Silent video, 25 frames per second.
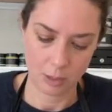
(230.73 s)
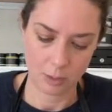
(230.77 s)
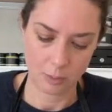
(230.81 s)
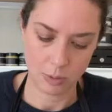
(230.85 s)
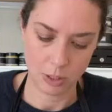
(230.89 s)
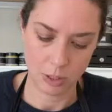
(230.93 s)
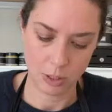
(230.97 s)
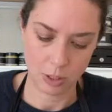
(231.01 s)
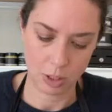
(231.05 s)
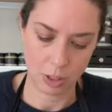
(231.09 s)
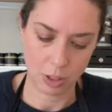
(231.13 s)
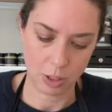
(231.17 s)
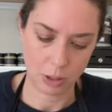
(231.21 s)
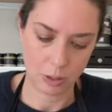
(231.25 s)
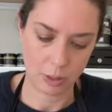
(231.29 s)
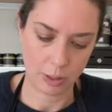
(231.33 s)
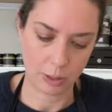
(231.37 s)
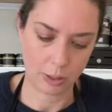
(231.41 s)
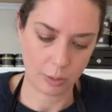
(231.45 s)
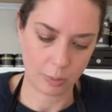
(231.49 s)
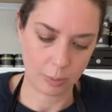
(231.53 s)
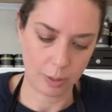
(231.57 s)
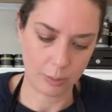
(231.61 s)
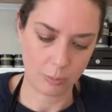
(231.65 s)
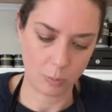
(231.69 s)
I'm just going to do a
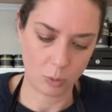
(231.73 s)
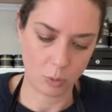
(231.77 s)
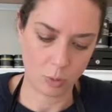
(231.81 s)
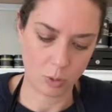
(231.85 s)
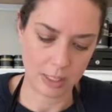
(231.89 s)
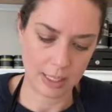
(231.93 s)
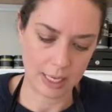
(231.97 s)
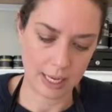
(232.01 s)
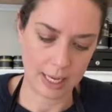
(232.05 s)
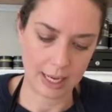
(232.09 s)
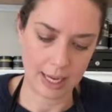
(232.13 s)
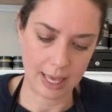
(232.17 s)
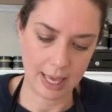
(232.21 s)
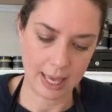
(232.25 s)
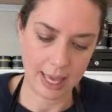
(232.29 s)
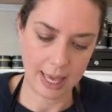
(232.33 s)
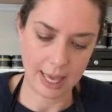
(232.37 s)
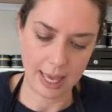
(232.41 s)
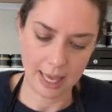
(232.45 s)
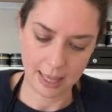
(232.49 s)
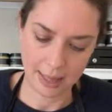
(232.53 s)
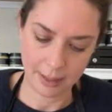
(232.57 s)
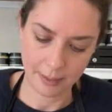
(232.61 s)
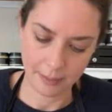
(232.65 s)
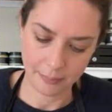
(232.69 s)
little bit more down
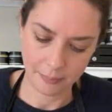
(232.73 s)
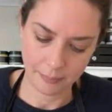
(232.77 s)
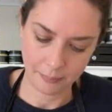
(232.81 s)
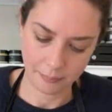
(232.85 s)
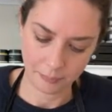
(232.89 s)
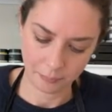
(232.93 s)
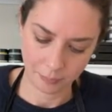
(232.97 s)
here.